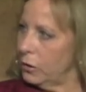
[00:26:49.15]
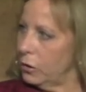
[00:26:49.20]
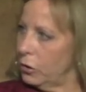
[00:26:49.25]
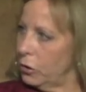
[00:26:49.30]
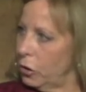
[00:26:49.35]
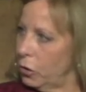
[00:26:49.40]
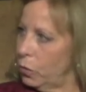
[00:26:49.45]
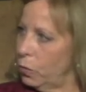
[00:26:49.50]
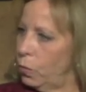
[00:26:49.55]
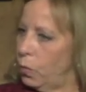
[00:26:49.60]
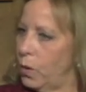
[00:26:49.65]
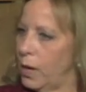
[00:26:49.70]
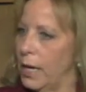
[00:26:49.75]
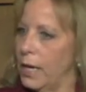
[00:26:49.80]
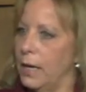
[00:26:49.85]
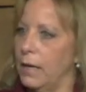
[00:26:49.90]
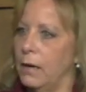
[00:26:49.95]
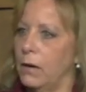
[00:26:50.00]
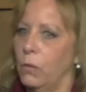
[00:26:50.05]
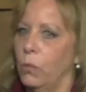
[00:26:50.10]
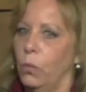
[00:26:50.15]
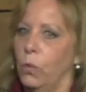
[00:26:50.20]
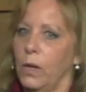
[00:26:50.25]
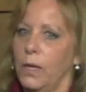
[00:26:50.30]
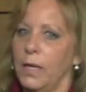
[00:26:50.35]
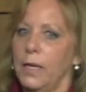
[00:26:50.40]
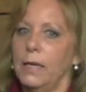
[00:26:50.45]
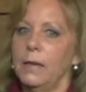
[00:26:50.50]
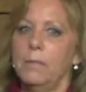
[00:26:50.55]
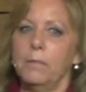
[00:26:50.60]
Yeah. You know, when
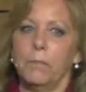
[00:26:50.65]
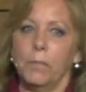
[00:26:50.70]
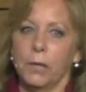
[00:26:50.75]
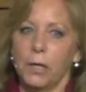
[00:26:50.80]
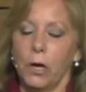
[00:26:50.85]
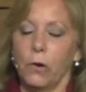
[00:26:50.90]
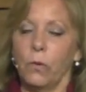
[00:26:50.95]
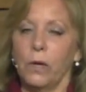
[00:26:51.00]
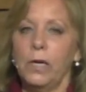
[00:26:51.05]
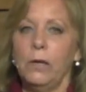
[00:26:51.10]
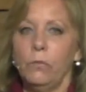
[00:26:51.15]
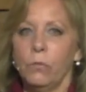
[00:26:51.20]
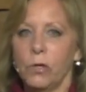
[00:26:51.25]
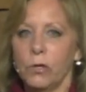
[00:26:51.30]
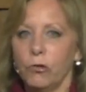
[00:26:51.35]
we blow it,